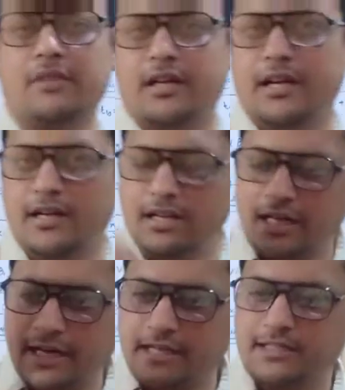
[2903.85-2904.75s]
current
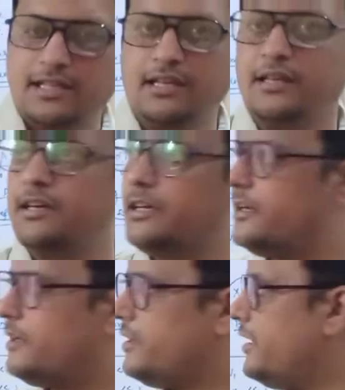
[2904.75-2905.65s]
at the
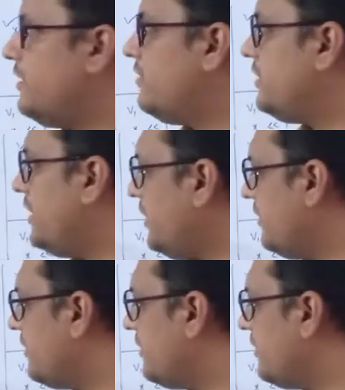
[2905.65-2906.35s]
returning to the